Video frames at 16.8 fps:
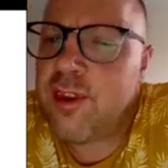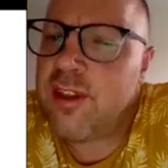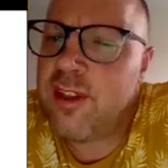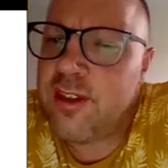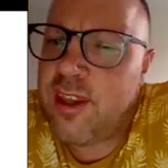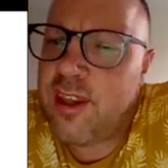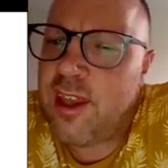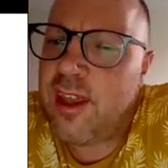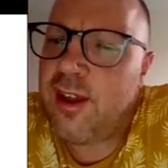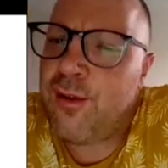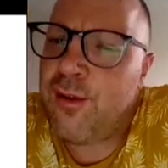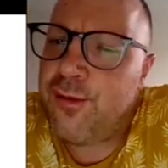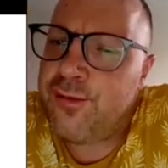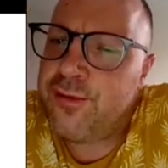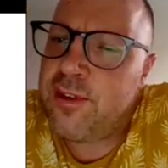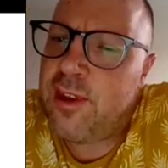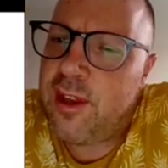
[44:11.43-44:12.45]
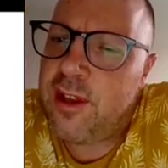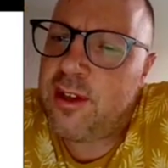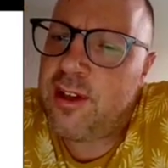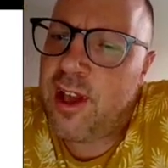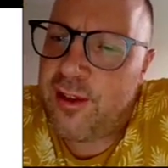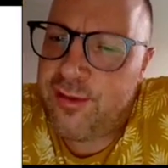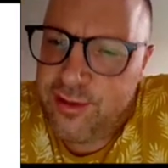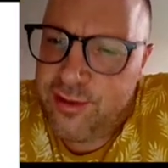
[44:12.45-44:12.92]
not taken care of
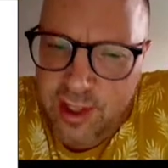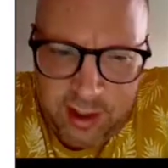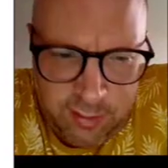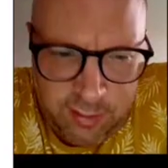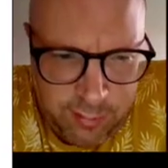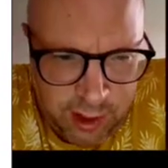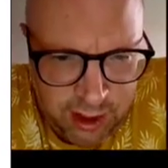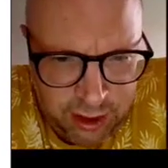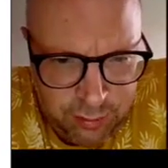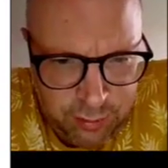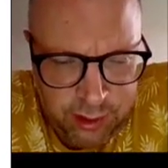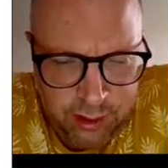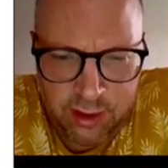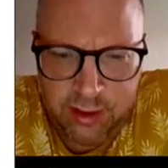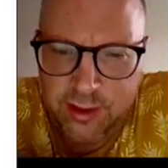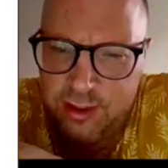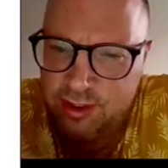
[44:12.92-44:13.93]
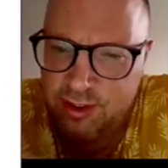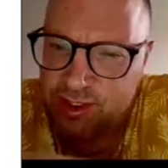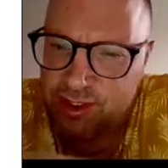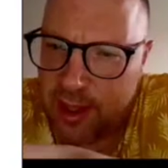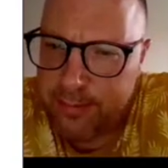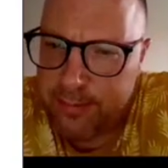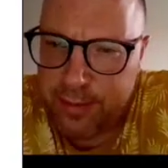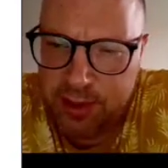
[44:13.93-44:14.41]
their lifecycle management.
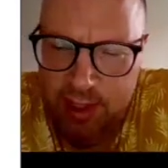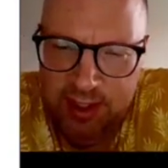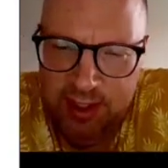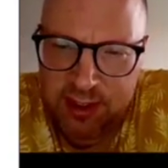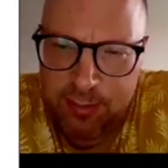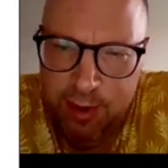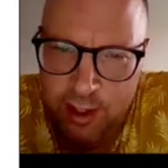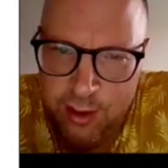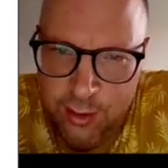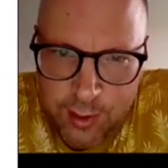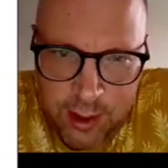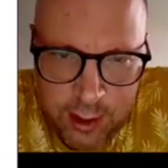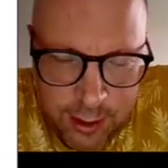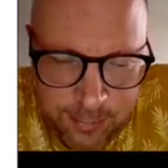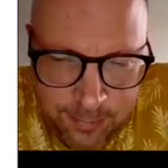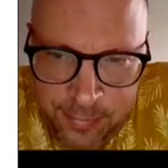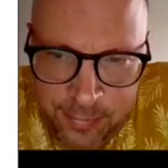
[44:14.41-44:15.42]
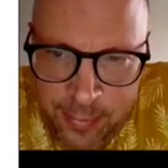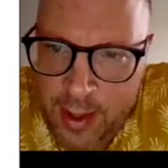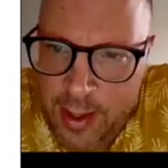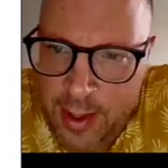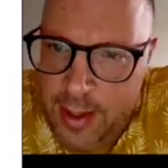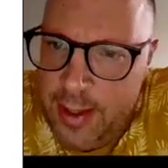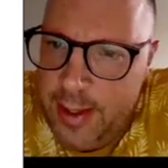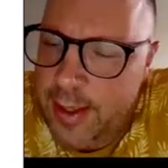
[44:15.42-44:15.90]
This is sample data, by the way.
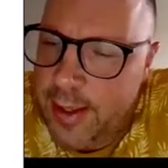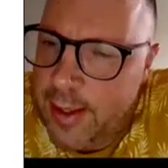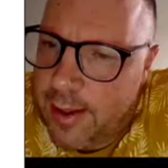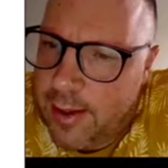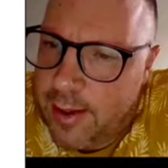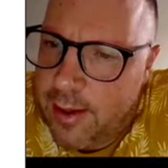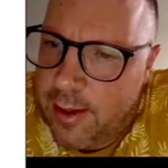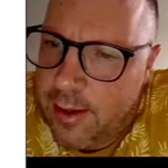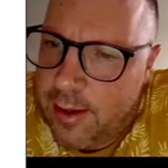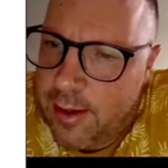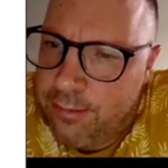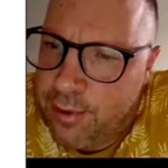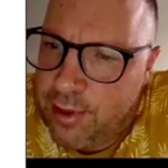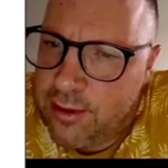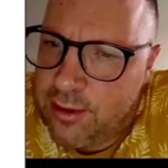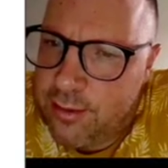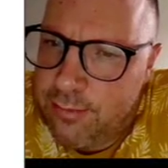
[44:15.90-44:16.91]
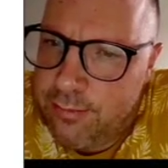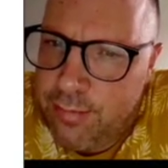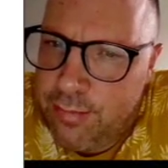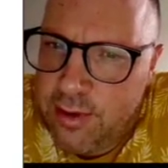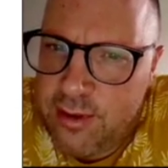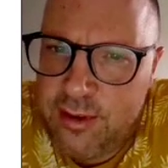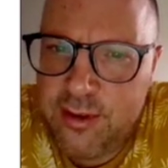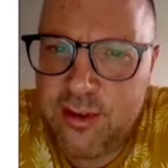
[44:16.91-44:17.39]
But
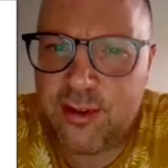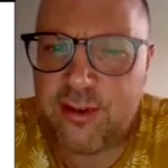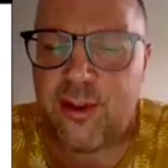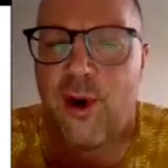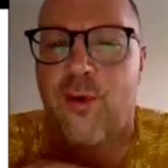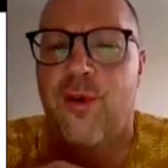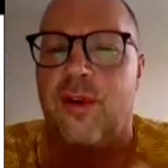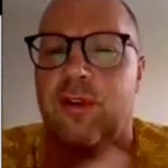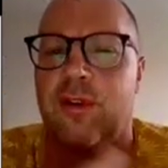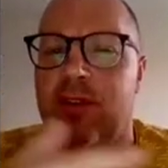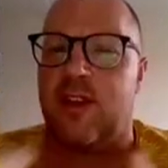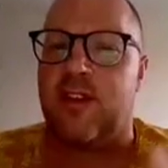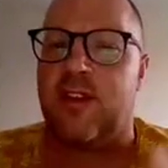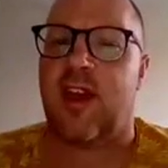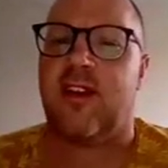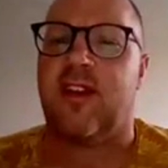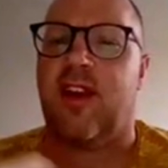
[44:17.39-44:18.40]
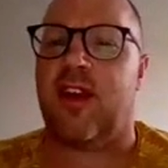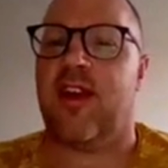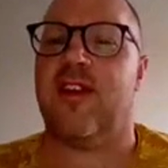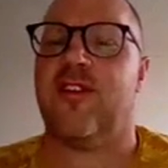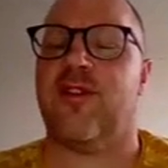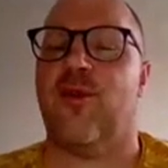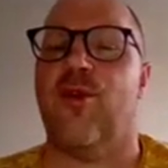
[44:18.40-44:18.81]
the tower, they can